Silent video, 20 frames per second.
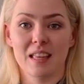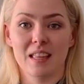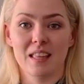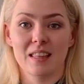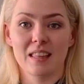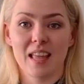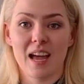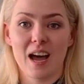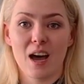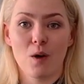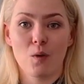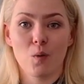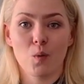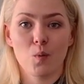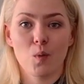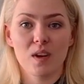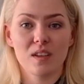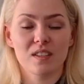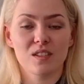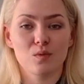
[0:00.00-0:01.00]
Now,
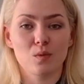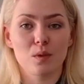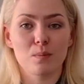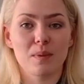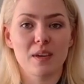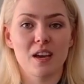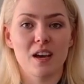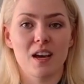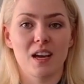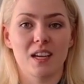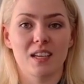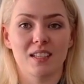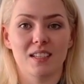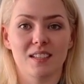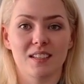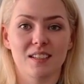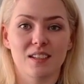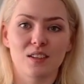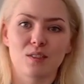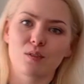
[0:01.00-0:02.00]
once we're behind,